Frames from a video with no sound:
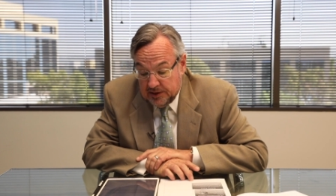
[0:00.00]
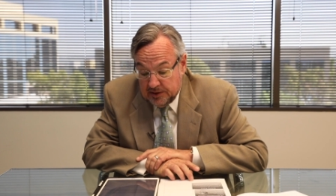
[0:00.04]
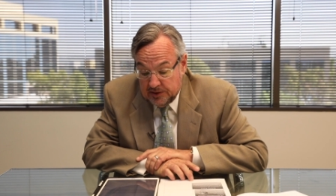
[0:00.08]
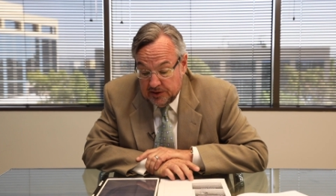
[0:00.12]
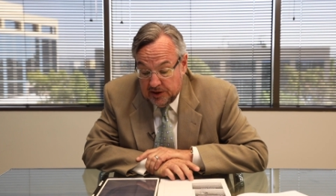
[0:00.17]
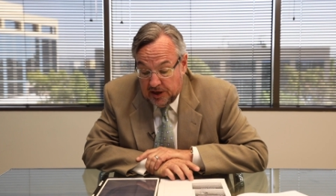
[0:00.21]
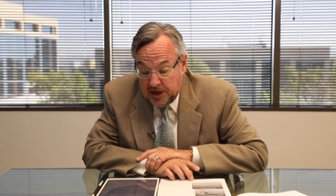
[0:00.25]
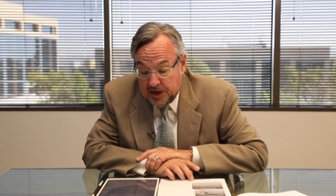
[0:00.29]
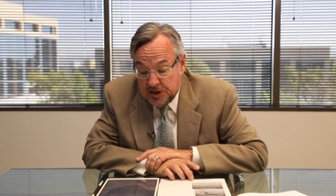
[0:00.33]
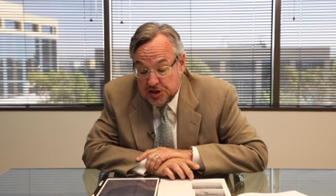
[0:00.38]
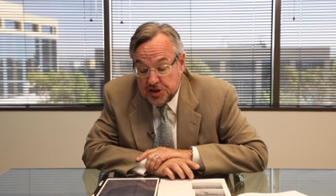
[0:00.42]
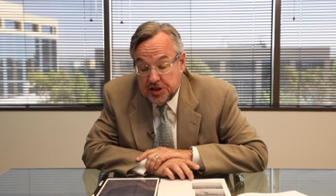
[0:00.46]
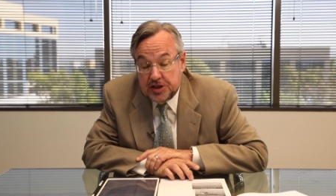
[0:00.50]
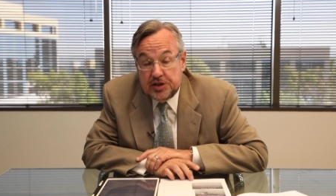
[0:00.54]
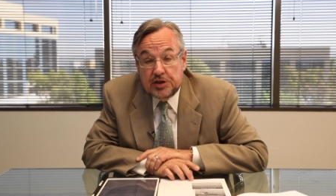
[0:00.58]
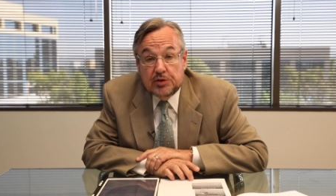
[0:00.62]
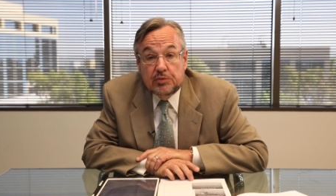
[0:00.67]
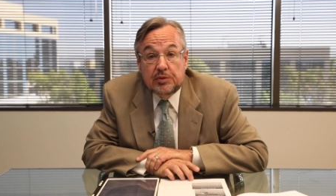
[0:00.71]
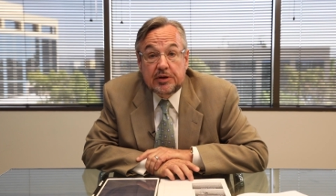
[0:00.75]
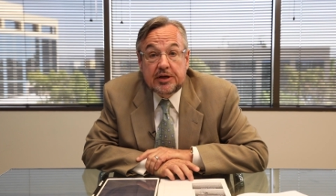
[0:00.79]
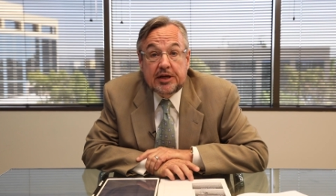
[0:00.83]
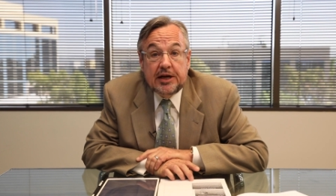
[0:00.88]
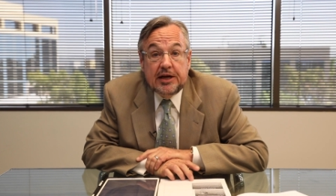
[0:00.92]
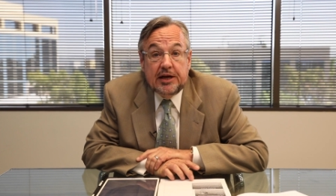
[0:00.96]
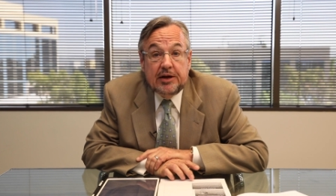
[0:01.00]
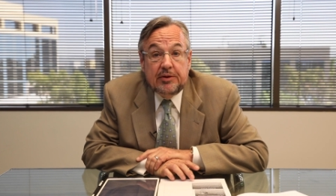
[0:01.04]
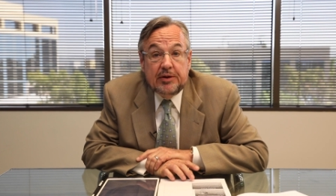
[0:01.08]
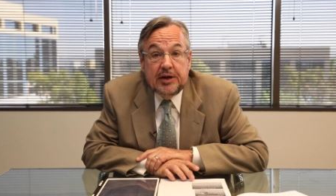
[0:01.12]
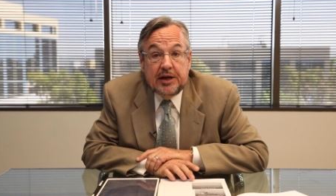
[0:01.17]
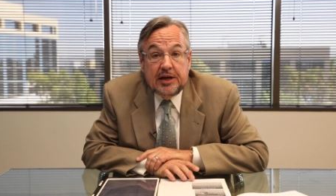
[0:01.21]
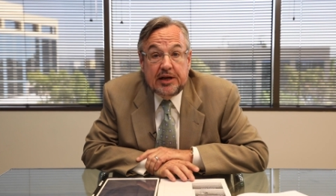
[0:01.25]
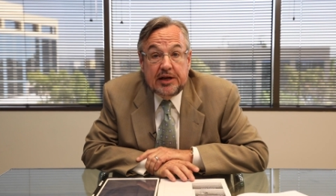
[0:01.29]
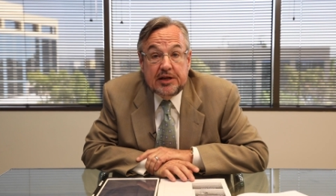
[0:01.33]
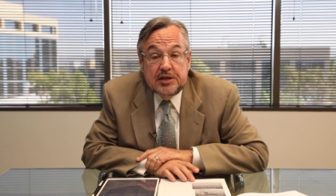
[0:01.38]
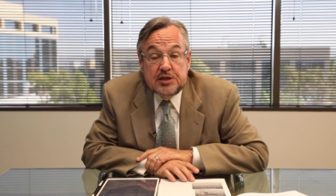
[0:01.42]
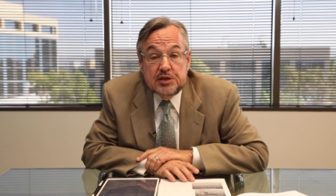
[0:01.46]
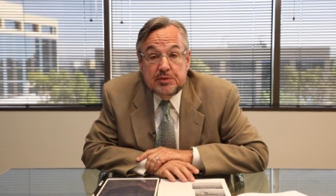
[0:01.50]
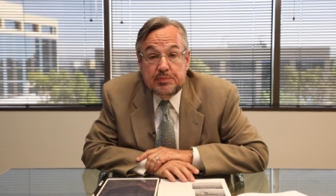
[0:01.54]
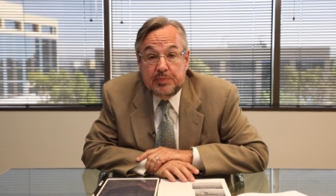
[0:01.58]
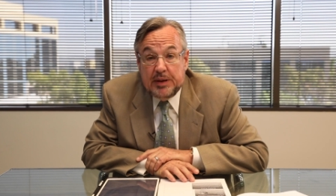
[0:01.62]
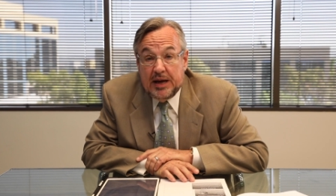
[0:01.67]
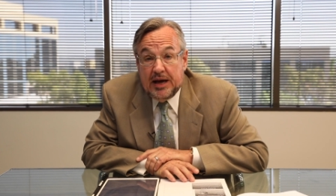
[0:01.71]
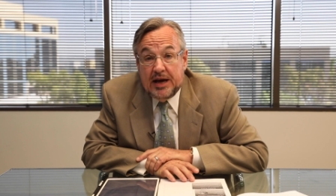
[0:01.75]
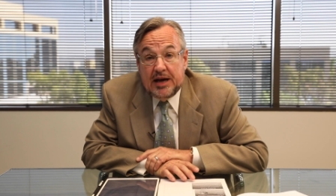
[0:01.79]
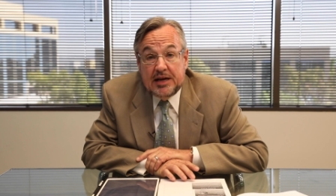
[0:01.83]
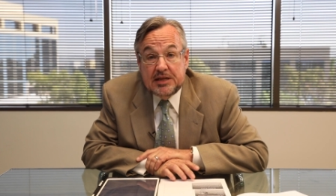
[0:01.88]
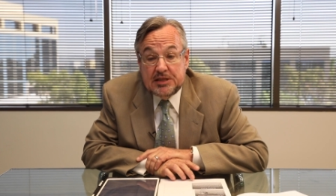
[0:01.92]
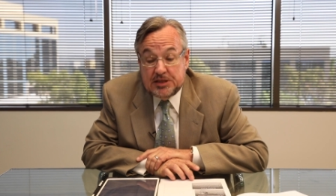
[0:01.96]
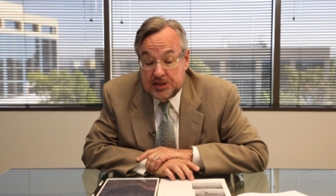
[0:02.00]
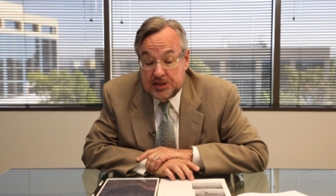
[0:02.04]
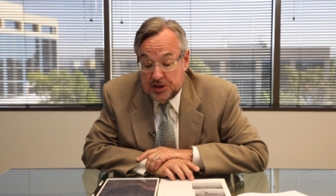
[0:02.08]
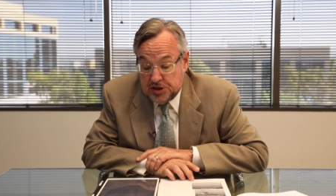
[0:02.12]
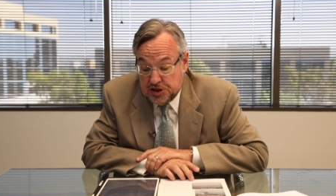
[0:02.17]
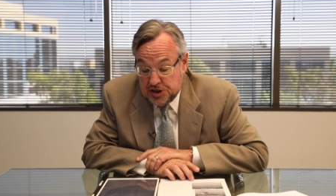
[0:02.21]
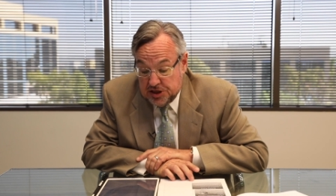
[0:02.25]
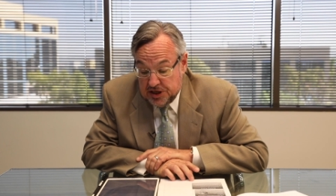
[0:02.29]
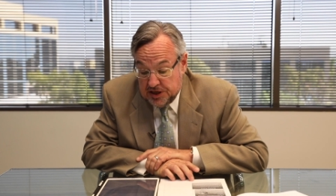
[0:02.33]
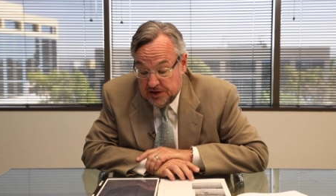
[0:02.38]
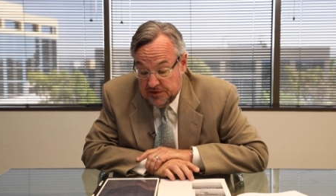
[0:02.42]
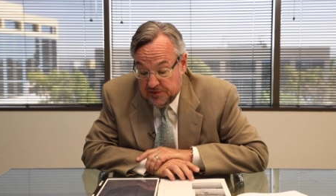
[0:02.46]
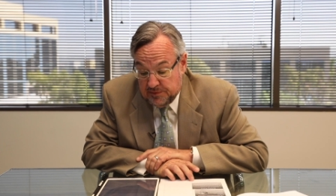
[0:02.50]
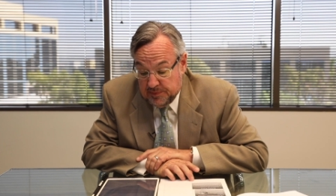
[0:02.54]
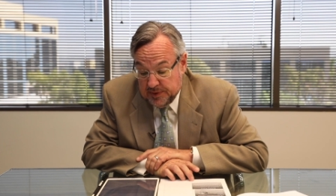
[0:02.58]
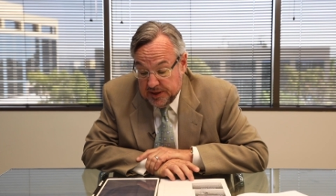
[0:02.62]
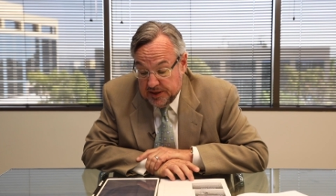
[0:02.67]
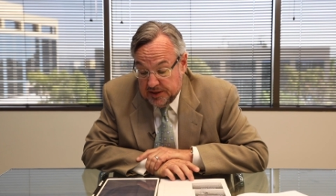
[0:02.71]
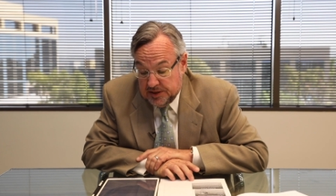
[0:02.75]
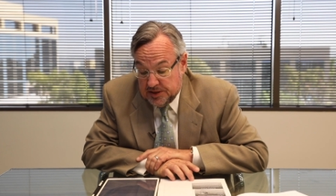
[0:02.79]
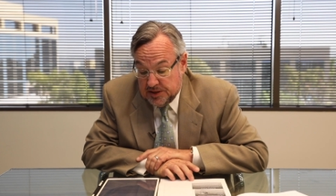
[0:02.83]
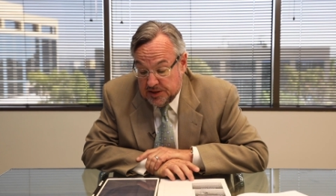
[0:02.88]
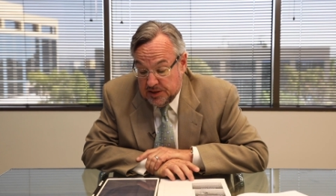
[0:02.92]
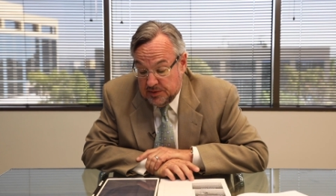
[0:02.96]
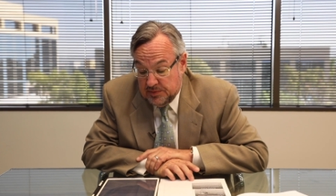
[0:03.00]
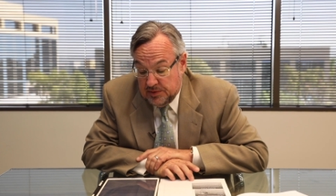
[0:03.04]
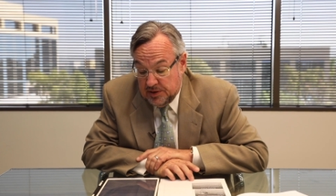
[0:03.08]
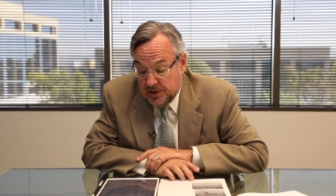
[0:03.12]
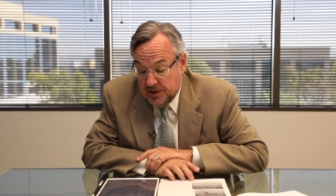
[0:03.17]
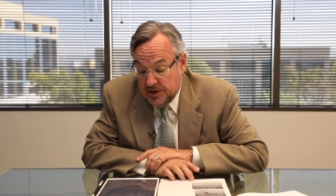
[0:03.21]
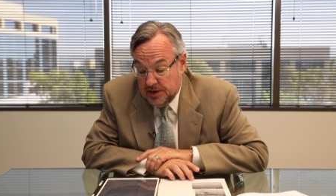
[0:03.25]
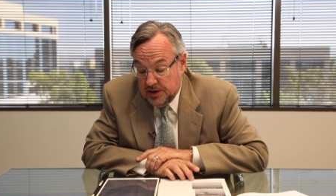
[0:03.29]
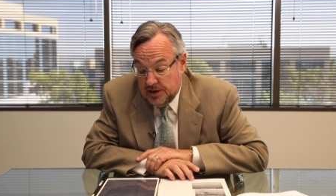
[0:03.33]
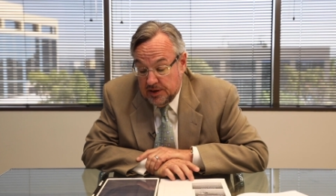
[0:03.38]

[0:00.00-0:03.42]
launch into recounting his past achievements and